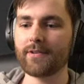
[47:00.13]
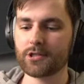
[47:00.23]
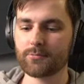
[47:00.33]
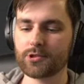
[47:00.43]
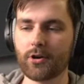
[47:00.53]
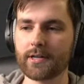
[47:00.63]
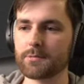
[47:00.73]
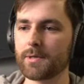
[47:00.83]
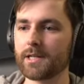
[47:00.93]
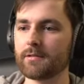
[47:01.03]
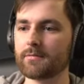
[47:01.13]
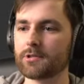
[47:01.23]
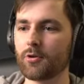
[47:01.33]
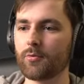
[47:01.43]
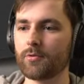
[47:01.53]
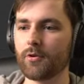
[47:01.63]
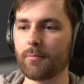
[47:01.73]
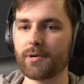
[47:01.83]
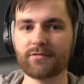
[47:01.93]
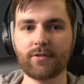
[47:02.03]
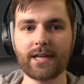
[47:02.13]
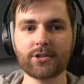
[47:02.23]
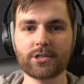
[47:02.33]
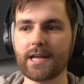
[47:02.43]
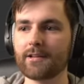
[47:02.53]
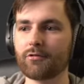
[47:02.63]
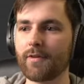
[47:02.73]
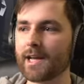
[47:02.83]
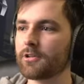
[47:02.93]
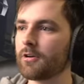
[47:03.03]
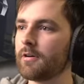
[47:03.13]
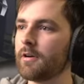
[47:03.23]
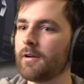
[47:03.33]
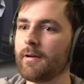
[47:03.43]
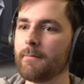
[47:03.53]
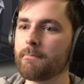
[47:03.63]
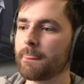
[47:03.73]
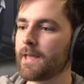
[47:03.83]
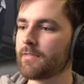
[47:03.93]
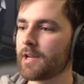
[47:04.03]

it some starting speed. So you can press V and just set it to vector and the